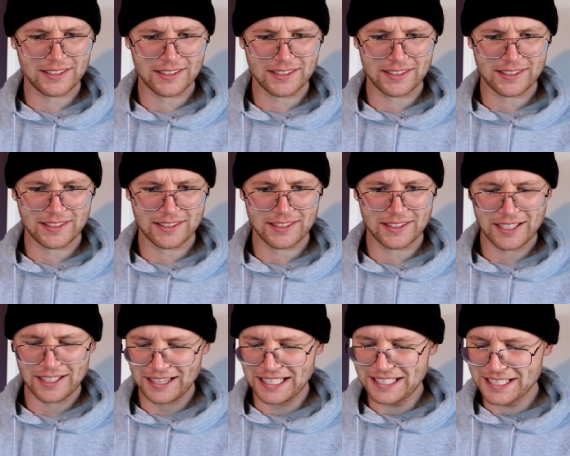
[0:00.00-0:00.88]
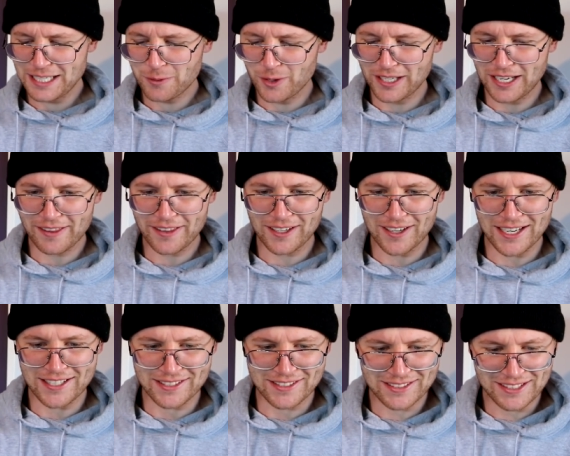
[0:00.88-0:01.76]
Okay. Let's see what the other
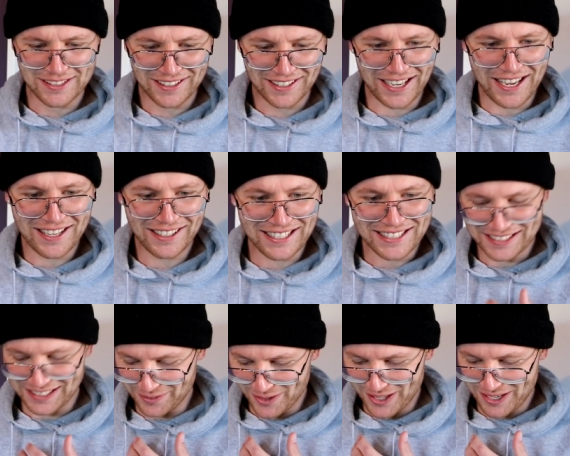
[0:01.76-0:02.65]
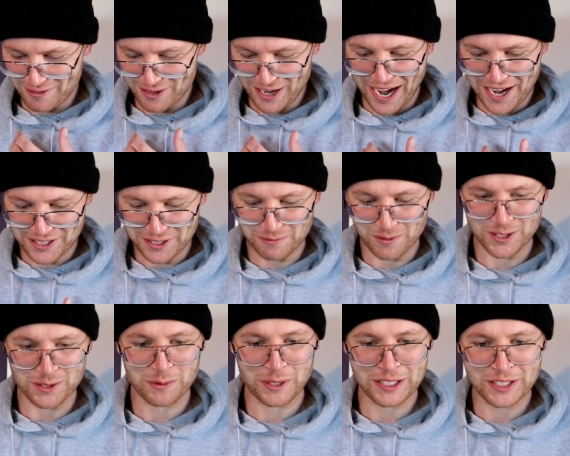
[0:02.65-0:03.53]
guys. Let's see what their reaction
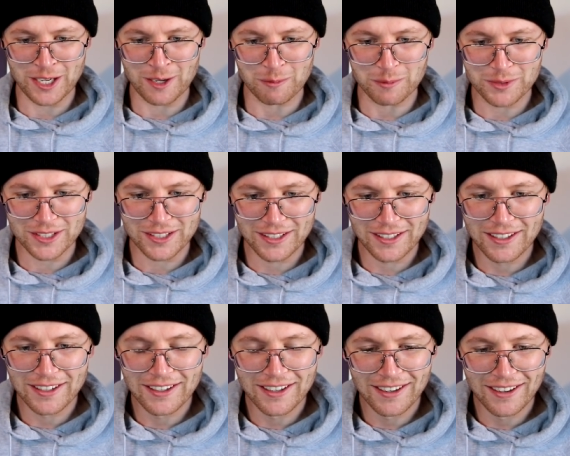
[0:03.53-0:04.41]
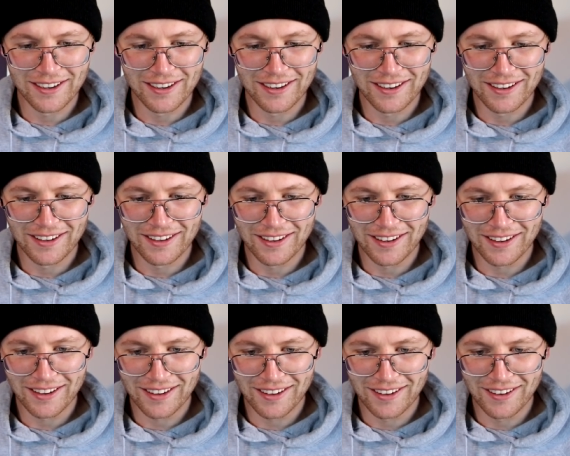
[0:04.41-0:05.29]
was when he jumped. That is not
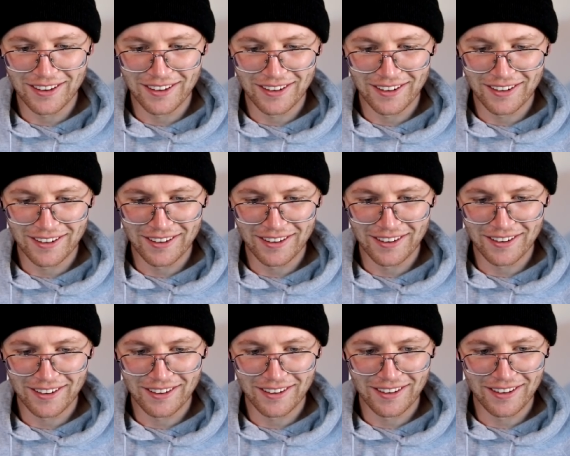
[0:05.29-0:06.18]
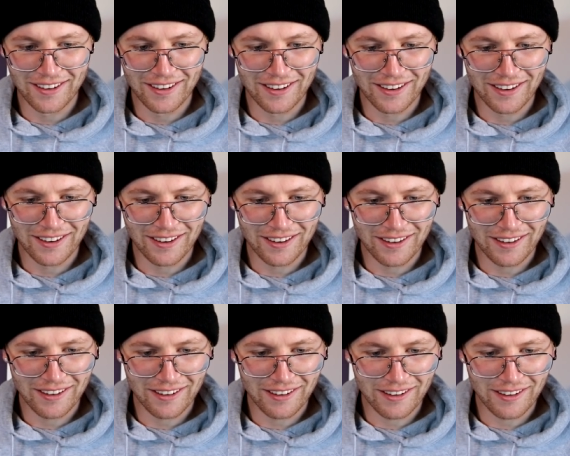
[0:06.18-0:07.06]
normal. It's the one place he won't play is
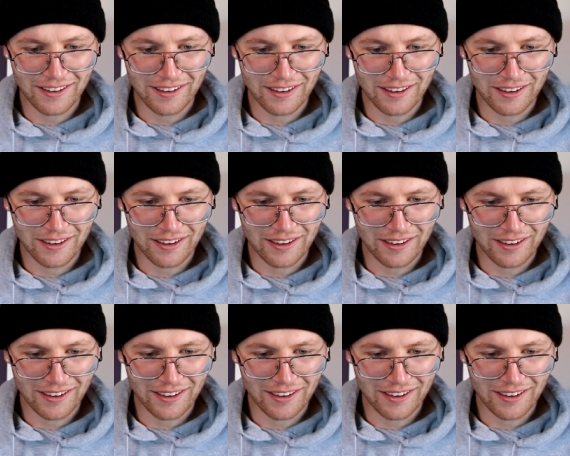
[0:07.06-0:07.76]
defensive tackle.